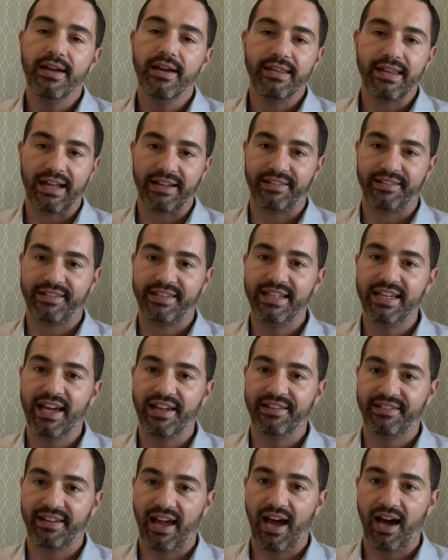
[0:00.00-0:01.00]
That's
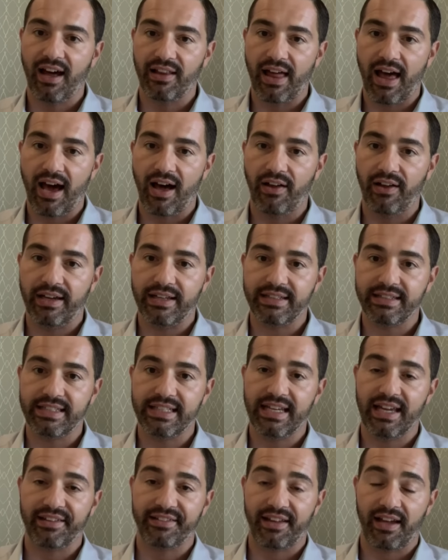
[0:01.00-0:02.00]
TSLL and
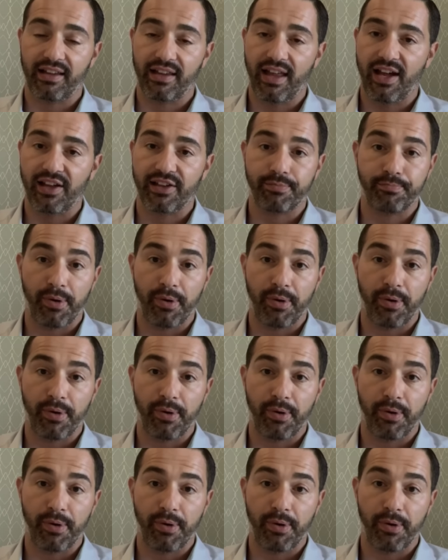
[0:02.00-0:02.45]
TSLS.